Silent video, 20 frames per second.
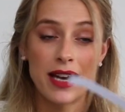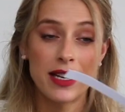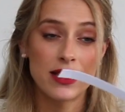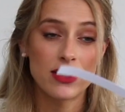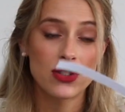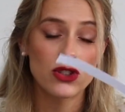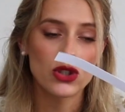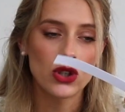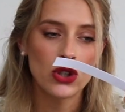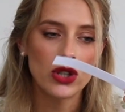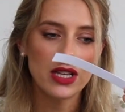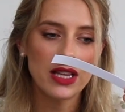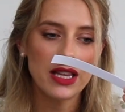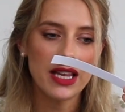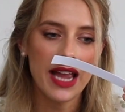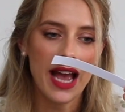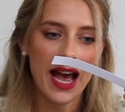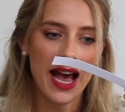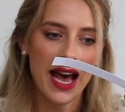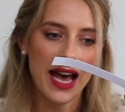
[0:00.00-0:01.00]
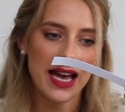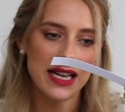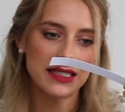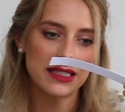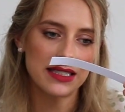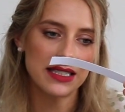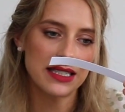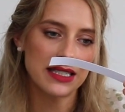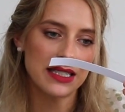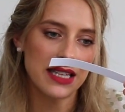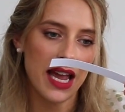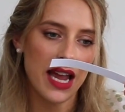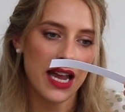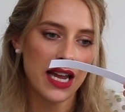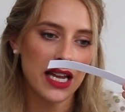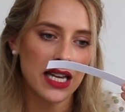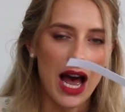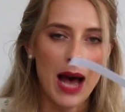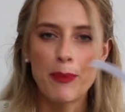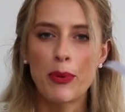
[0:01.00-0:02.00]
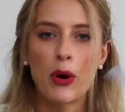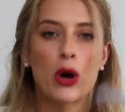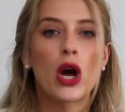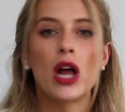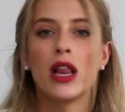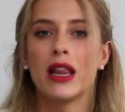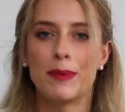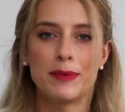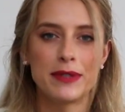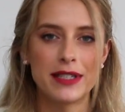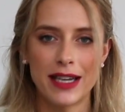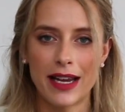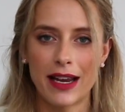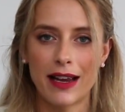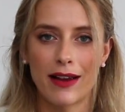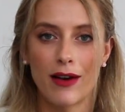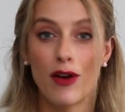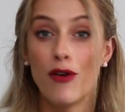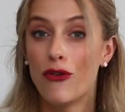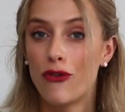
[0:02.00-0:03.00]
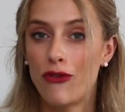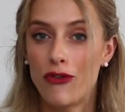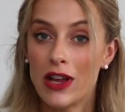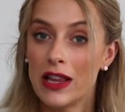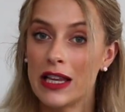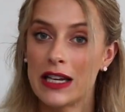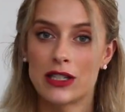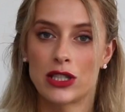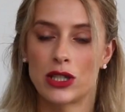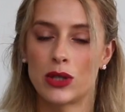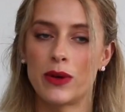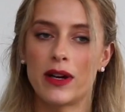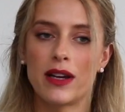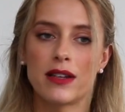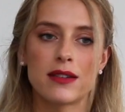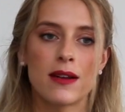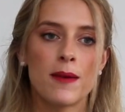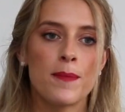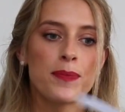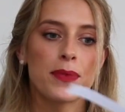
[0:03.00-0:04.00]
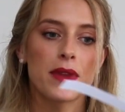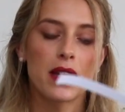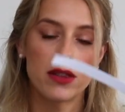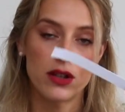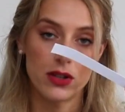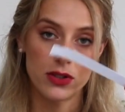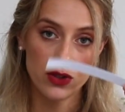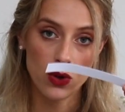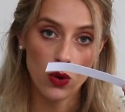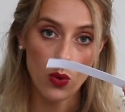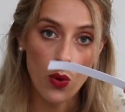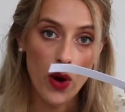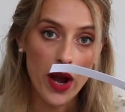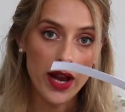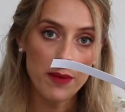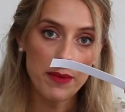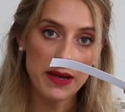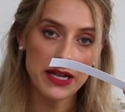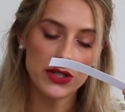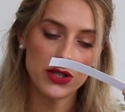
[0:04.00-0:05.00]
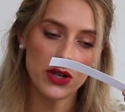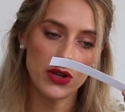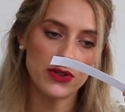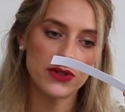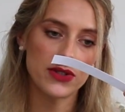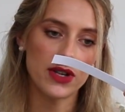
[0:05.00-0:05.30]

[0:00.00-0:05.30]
it certainly has this like apocalyptic feeling to it. There's quite a big dose